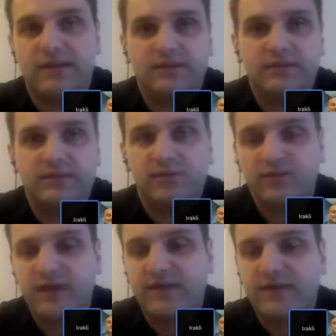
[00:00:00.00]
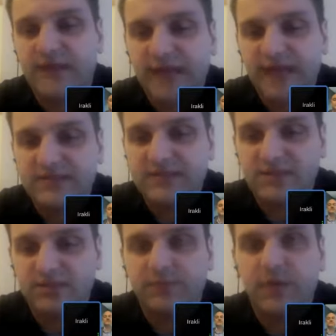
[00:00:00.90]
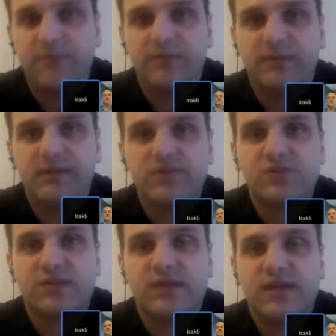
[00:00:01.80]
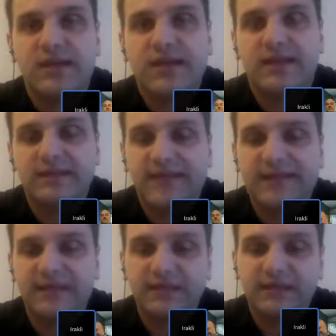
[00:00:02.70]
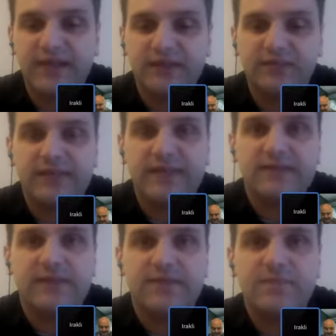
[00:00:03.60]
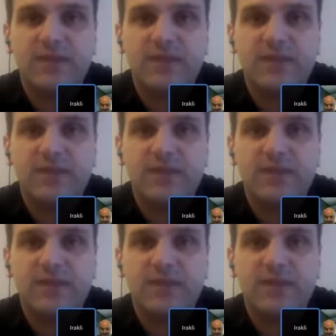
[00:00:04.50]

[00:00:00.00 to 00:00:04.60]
demographic analysis of the population and collecting a lot of data.